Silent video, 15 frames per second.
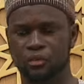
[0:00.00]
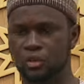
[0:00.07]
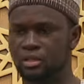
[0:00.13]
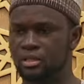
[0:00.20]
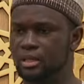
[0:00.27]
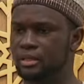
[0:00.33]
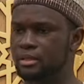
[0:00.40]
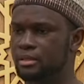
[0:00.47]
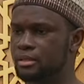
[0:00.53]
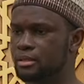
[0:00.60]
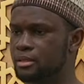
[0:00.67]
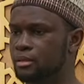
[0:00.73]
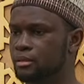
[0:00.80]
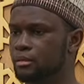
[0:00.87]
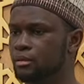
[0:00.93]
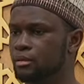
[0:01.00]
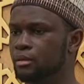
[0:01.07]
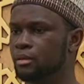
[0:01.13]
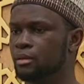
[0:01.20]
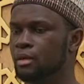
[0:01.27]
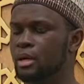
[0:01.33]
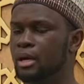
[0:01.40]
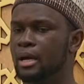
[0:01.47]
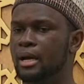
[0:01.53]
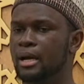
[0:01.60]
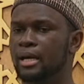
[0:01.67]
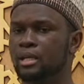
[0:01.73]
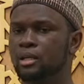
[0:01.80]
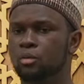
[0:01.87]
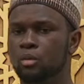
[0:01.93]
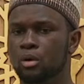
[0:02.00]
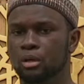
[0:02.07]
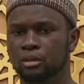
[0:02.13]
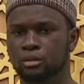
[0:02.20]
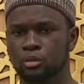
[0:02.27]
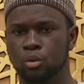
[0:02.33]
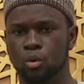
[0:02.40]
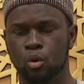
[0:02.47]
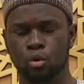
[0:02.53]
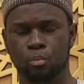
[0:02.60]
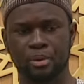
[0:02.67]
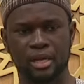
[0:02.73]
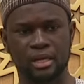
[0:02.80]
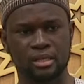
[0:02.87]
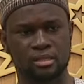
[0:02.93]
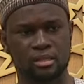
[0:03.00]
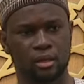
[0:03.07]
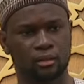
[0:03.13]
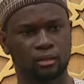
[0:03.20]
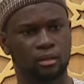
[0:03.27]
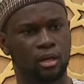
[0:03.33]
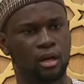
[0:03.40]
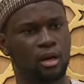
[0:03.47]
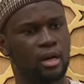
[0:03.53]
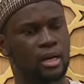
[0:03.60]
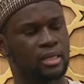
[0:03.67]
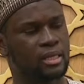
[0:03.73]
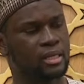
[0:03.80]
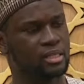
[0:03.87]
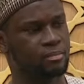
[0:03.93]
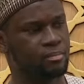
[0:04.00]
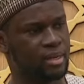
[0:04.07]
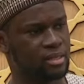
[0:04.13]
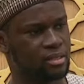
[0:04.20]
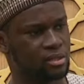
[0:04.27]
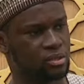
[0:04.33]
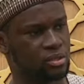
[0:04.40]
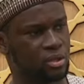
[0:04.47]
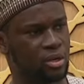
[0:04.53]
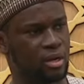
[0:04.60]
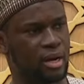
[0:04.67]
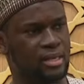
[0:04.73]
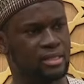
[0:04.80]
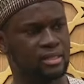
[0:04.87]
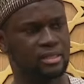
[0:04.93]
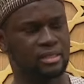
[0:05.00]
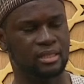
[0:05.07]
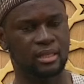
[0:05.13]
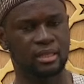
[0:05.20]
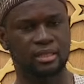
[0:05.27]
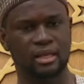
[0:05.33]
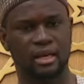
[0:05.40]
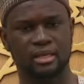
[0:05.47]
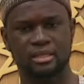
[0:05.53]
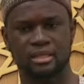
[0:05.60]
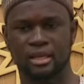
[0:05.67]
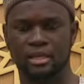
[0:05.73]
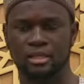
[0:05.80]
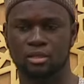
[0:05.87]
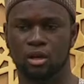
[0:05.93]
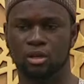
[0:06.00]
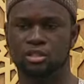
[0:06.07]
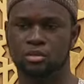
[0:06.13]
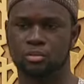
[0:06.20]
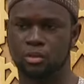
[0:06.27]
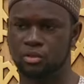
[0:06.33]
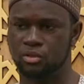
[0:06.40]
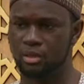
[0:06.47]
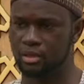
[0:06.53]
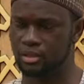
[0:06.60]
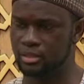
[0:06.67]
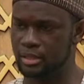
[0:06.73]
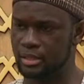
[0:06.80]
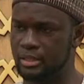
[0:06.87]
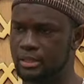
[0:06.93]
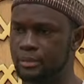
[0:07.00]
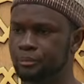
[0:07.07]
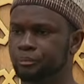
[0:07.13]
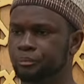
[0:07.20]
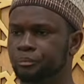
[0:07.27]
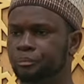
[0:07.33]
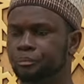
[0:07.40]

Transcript: your sins. Anyone who obeys Allah and His Messenger has indeed attained utmost success.